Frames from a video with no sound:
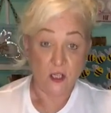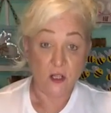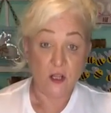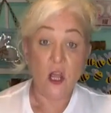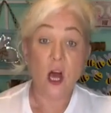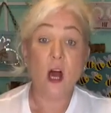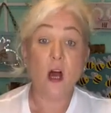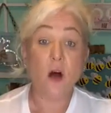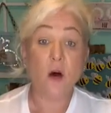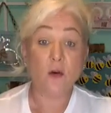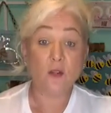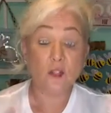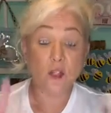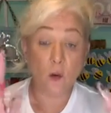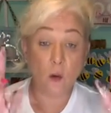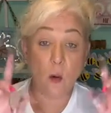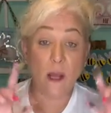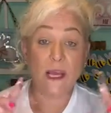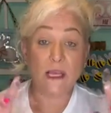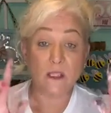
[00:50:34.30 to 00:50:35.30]
No, so
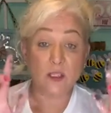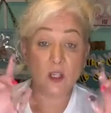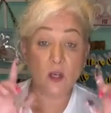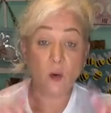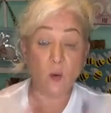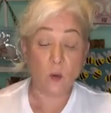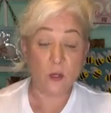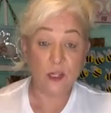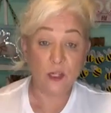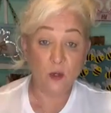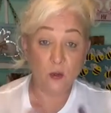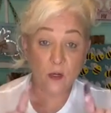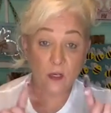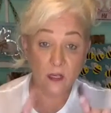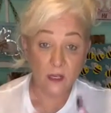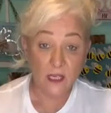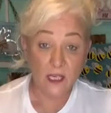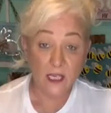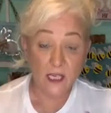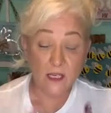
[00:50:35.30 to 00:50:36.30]
right. So when you
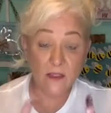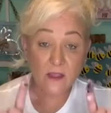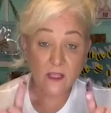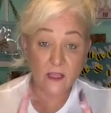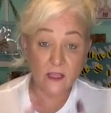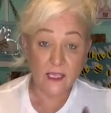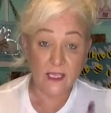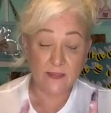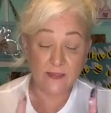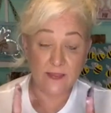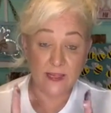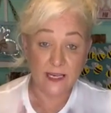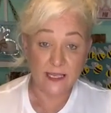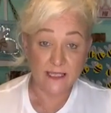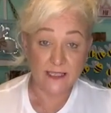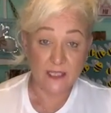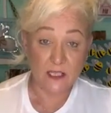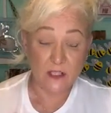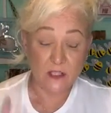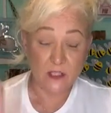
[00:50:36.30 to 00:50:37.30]
click the link that I
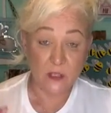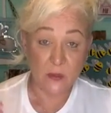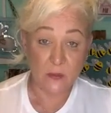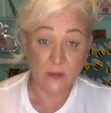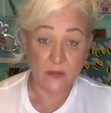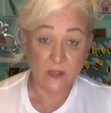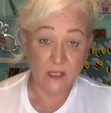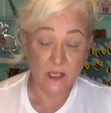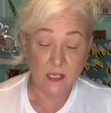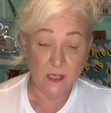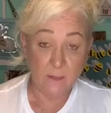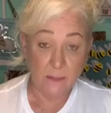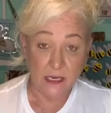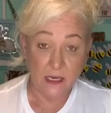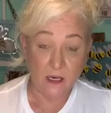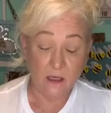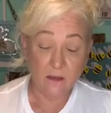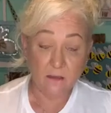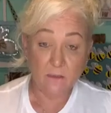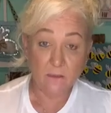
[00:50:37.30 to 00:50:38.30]
sent you in the
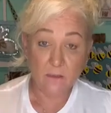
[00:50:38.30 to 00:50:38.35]
email,